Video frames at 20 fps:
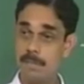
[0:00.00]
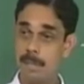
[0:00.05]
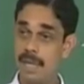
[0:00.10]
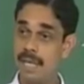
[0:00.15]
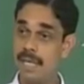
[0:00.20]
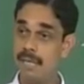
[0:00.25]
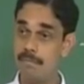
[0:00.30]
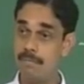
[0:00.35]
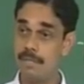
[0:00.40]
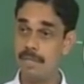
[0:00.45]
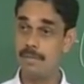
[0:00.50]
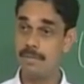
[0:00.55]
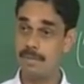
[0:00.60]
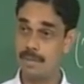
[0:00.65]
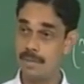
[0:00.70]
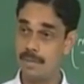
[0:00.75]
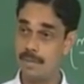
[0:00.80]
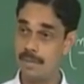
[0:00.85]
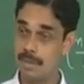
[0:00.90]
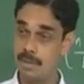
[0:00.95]
plane
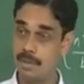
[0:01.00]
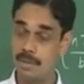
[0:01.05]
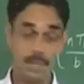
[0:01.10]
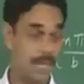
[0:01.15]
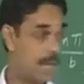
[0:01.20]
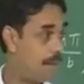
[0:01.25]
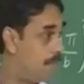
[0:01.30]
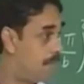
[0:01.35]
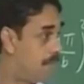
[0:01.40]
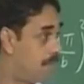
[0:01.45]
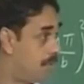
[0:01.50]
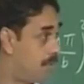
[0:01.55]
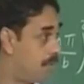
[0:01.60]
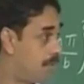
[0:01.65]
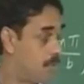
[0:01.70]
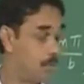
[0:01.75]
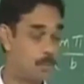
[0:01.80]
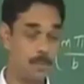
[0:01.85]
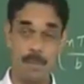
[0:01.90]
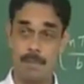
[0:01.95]
waves should have
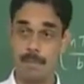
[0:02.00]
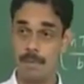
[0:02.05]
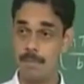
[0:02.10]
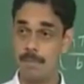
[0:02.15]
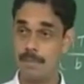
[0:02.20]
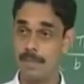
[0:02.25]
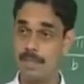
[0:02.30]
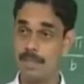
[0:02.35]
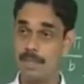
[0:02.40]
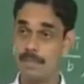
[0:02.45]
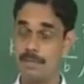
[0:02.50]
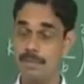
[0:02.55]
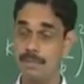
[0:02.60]
no problem because